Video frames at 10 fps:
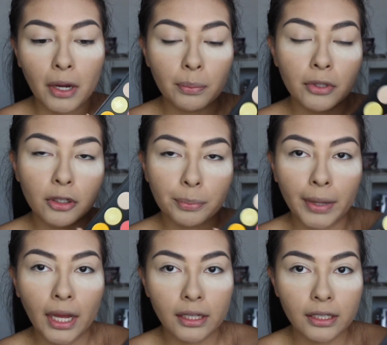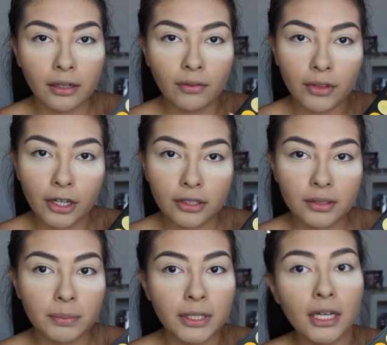popular palette of
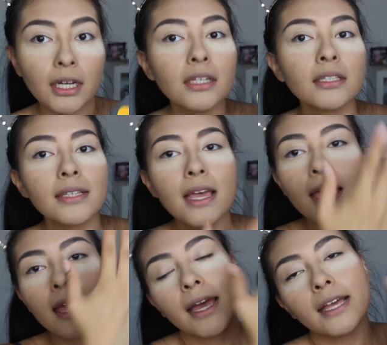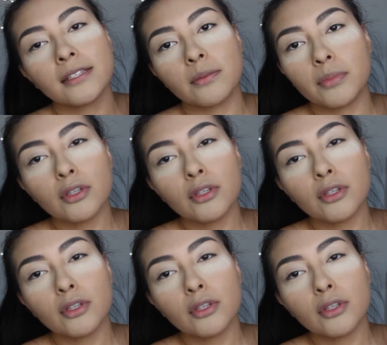theirs because it has a